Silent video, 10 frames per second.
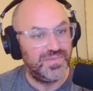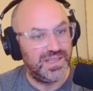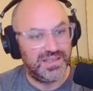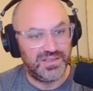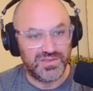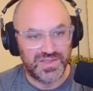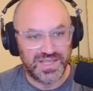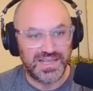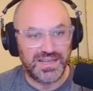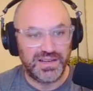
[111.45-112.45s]
And you can see
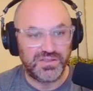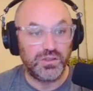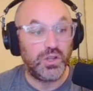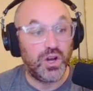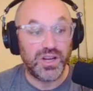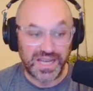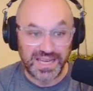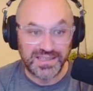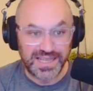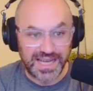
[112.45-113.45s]
it. I'll have to log
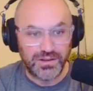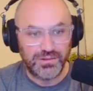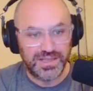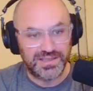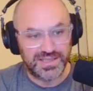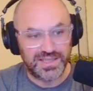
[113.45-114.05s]
in now in